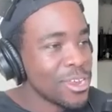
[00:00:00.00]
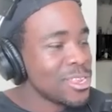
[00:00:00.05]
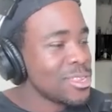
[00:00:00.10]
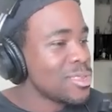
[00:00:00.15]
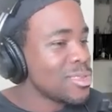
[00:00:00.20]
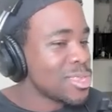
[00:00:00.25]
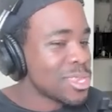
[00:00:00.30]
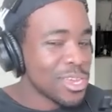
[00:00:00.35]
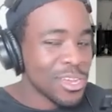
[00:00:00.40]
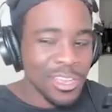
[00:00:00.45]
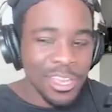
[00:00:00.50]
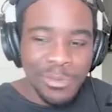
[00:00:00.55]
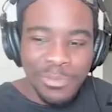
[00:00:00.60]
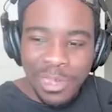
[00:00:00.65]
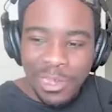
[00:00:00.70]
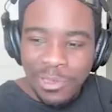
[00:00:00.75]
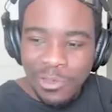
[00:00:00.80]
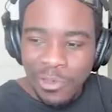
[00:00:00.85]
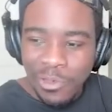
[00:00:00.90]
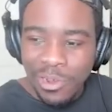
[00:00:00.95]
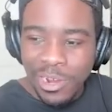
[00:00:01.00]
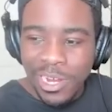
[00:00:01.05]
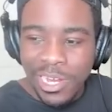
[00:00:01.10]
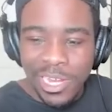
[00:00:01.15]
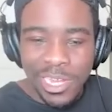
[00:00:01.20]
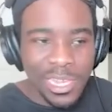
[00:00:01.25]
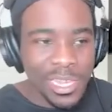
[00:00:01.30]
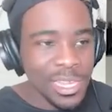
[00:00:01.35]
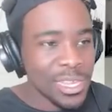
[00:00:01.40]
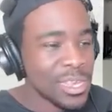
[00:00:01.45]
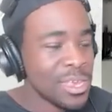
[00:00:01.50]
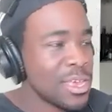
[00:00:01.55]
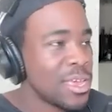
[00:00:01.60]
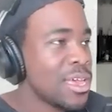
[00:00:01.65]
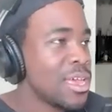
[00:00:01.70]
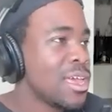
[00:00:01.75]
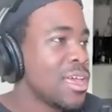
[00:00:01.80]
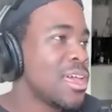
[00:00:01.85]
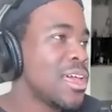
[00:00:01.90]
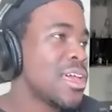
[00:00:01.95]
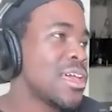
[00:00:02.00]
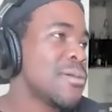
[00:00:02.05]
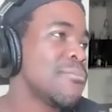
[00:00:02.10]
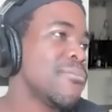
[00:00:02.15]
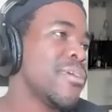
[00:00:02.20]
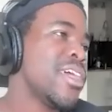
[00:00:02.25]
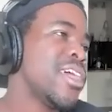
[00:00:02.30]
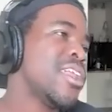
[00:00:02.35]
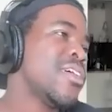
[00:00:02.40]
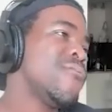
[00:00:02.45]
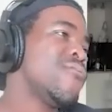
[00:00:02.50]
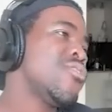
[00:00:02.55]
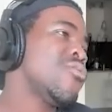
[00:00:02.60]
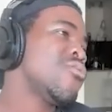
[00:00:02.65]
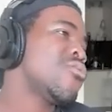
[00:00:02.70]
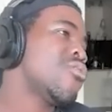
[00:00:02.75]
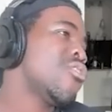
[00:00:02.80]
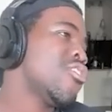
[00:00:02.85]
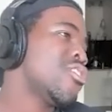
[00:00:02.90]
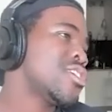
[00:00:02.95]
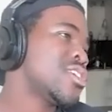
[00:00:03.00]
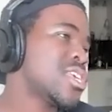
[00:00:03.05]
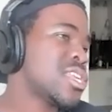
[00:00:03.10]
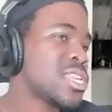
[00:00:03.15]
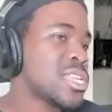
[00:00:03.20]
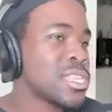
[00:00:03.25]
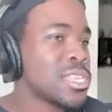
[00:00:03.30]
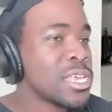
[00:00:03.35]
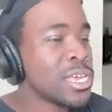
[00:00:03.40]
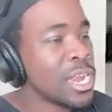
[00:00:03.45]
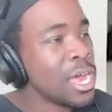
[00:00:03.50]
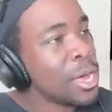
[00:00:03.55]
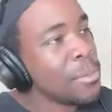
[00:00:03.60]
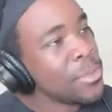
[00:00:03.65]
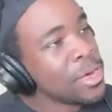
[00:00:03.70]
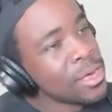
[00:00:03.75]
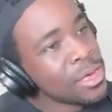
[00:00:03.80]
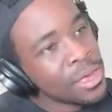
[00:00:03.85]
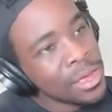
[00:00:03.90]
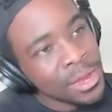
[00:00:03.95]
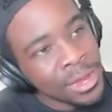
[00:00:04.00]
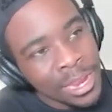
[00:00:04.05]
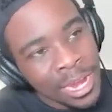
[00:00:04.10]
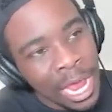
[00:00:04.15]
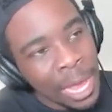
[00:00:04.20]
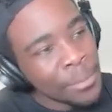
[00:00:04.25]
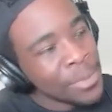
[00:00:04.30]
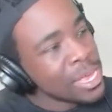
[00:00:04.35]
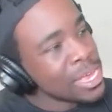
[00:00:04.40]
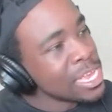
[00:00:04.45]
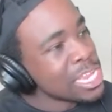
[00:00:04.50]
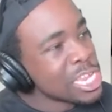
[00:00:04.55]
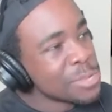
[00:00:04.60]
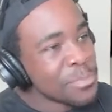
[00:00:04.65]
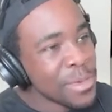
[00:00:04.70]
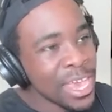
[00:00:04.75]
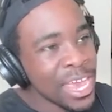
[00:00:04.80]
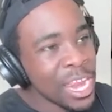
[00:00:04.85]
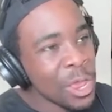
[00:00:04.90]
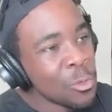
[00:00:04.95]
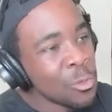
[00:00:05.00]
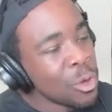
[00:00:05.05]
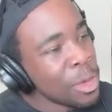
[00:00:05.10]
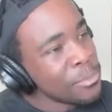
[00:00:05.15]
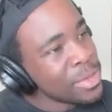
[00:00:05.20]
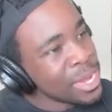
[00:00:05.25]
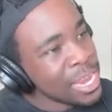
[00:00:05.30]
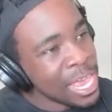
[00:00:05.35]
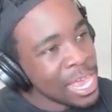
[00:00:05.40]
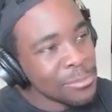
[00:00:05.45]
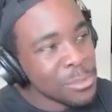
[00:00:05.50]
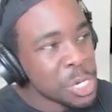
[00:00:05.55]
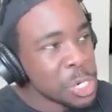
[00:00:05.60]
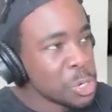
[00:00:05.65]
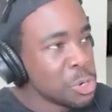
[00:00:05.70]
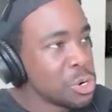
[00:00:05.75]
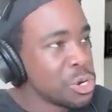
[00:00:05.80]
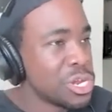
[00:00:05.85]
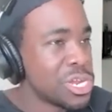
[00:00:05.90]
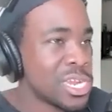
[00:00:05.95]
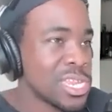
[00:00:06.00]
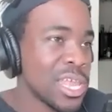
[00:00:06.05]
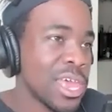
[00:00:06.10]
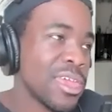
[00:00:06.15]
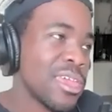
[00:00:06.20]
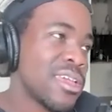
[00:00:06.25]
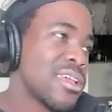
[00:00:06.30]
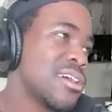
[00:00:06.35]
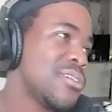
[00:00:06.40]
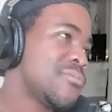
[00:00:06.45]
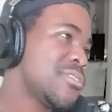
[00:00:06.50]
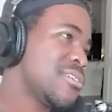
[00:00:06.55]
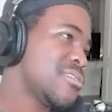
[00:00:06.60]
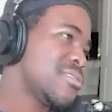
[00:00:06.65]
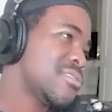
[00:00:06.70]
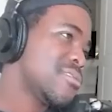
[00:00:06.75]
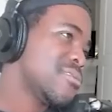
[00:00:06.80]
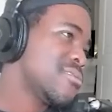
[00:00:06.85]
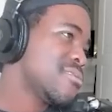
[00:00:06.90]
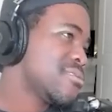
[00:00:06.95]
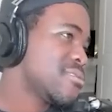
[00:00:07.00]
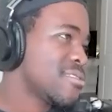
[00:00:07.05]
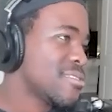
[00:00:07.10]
What are you talking about, gorgeous? Man, if you gorgeous, then I'm a then I'm a Hispanic woman named George. Like, come on, dude.